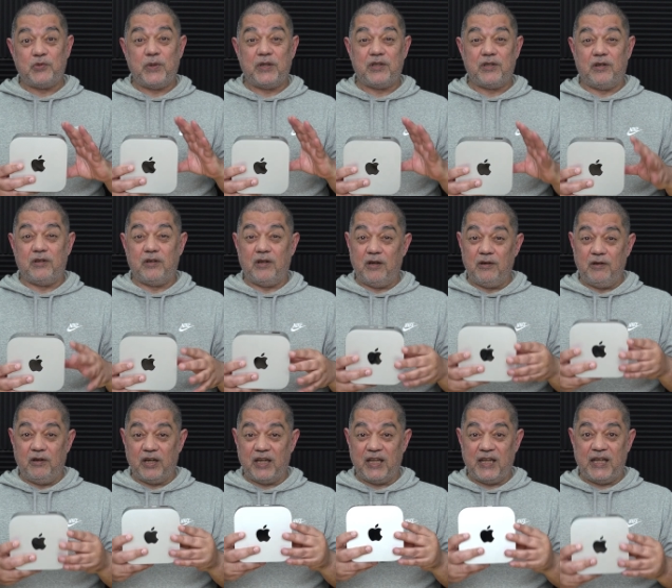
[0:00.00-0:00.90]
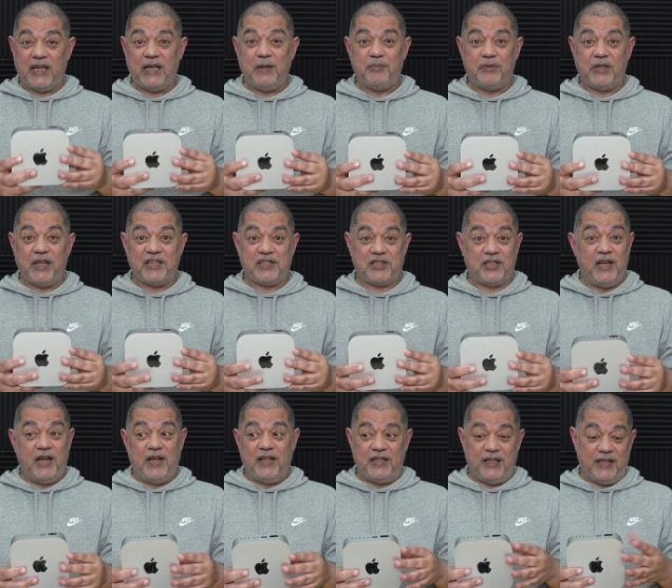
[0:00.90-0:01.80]
whether or not I'm going to keep this.
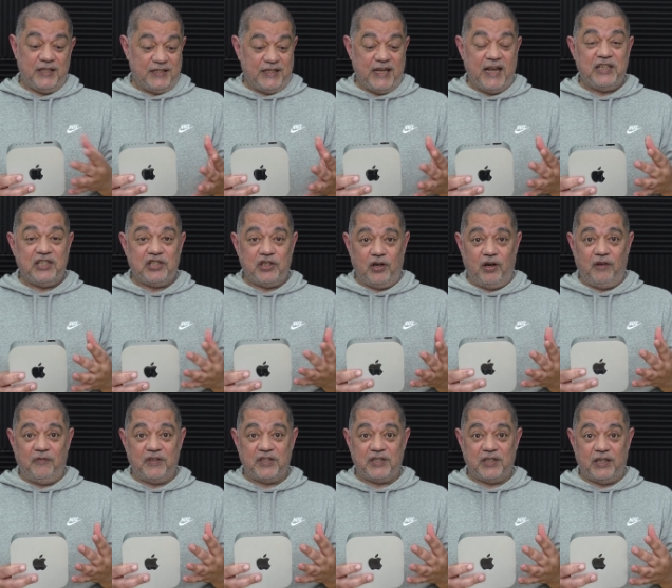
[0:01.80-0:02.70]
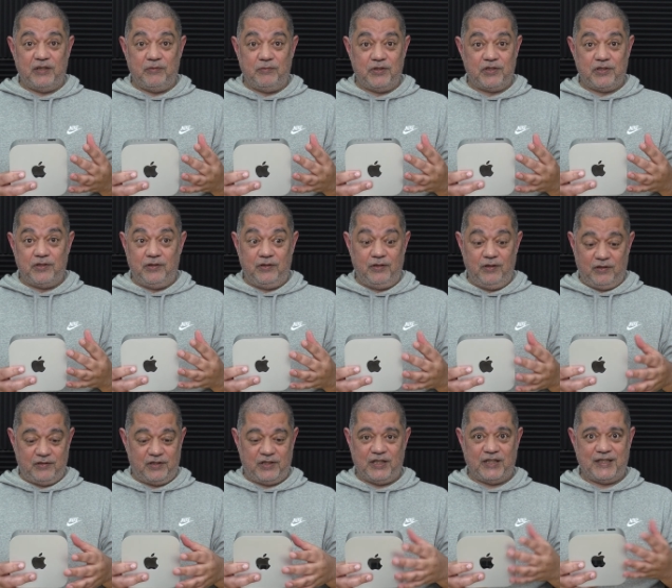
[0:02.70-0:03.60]
The intention obviously was
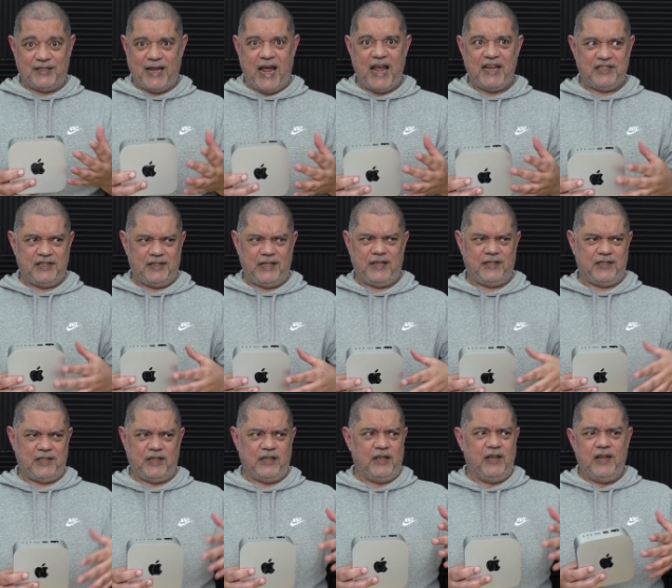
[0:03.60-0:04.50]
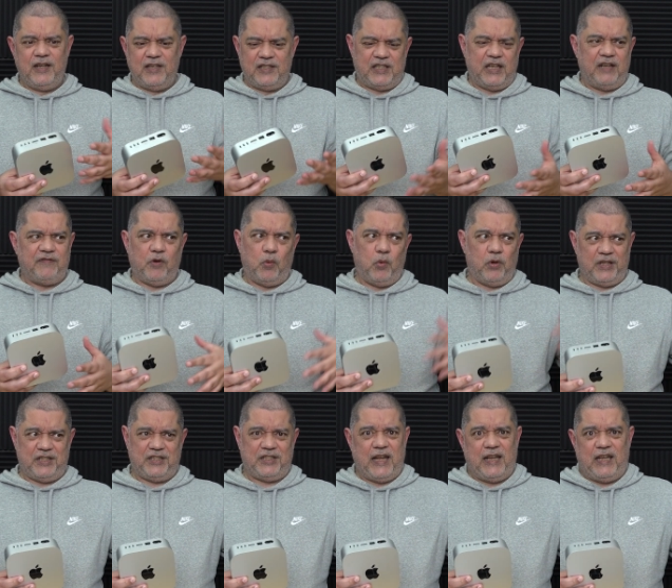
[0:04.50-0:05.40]
not to test it to see if I want
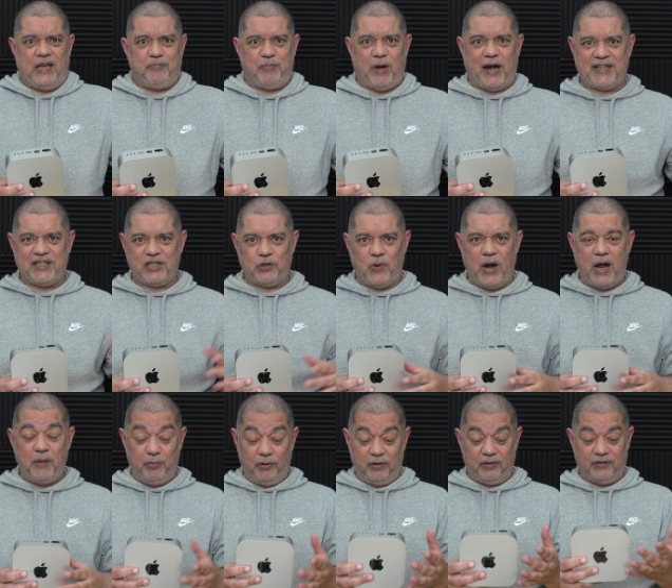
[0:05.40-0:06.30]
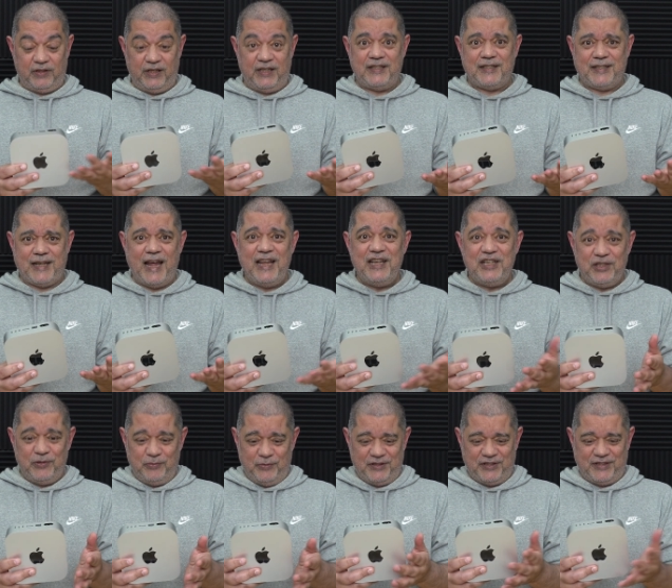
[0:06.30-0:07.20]
to send it back to Apple. The
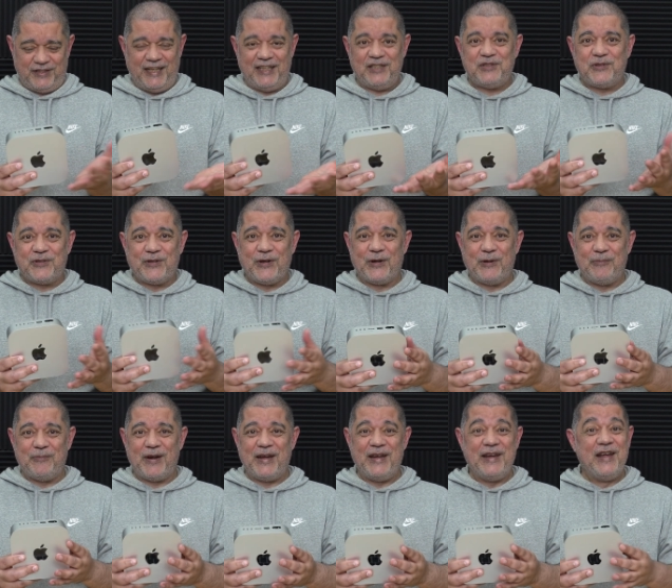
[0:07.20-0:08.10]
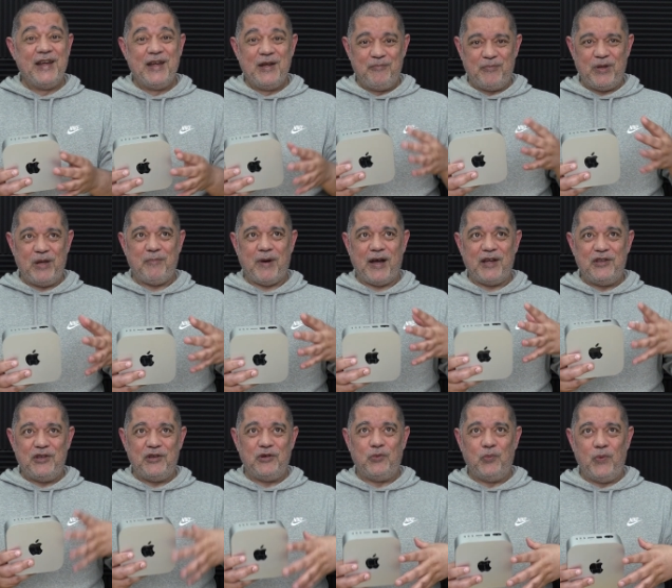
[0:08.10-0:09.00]
intention was this was going to be, be my
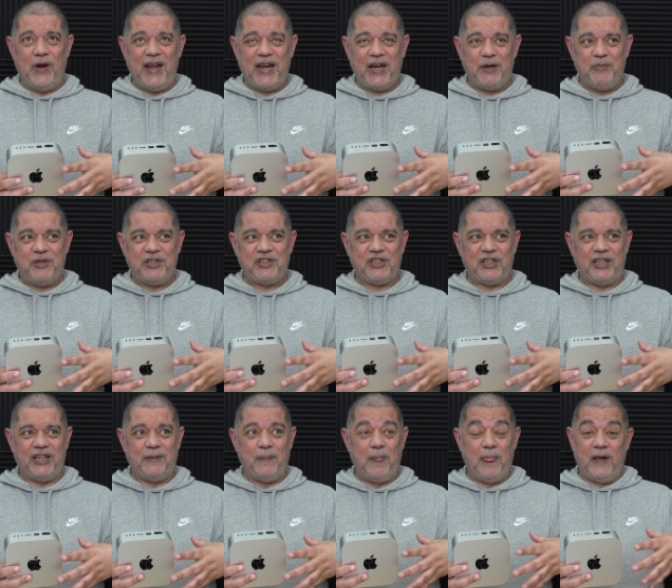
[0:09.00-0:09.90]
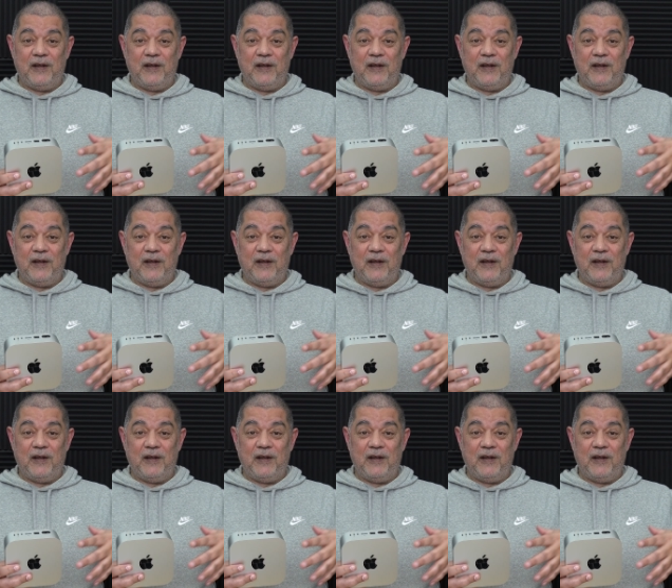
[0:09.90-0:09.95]
new work machine